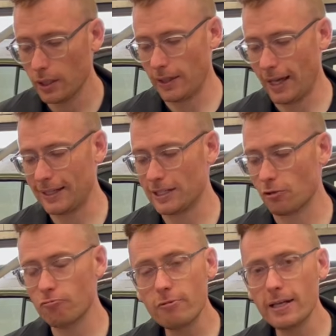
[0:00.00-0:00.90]
and it's a
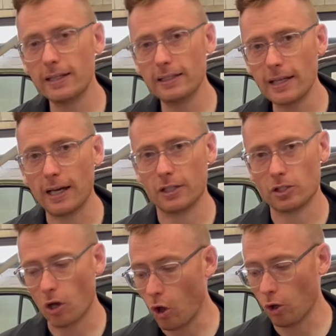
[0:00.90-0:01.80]
really nice
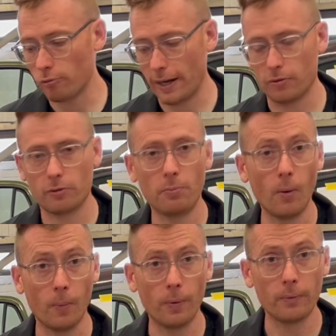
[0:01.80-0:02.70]
all-round
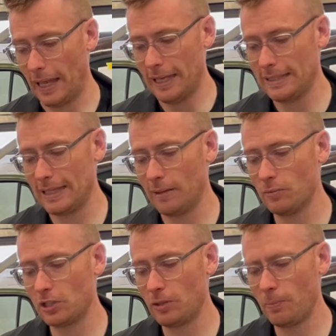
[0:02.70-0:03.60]
pump. It
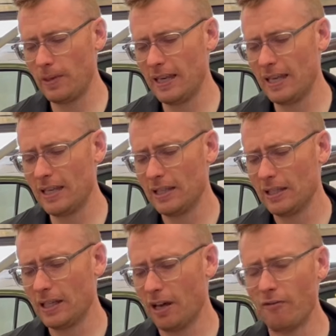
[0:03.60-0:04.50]
seems to be
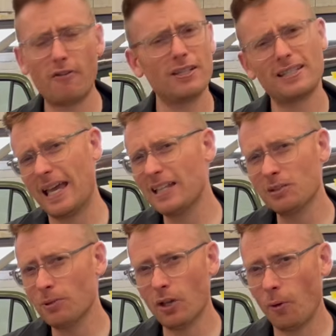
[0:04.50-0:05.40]
a very
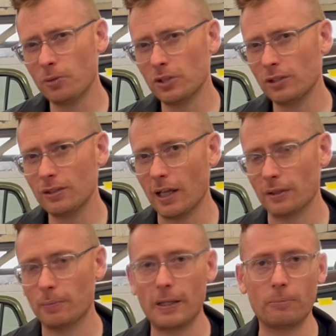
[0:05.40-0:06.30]
saleable option,
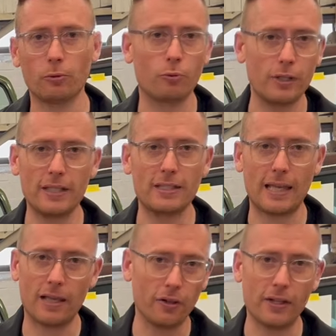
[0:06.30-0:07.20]
like people
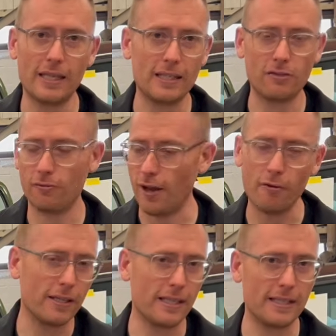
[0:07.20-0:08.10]
resale these
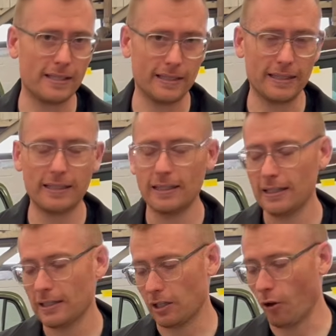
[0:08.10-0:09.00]
very easily.
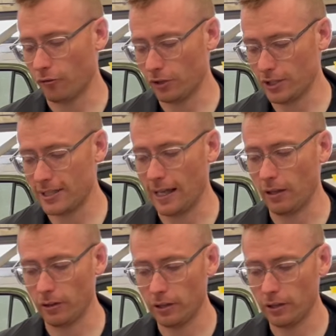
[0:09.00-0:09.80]
They often sell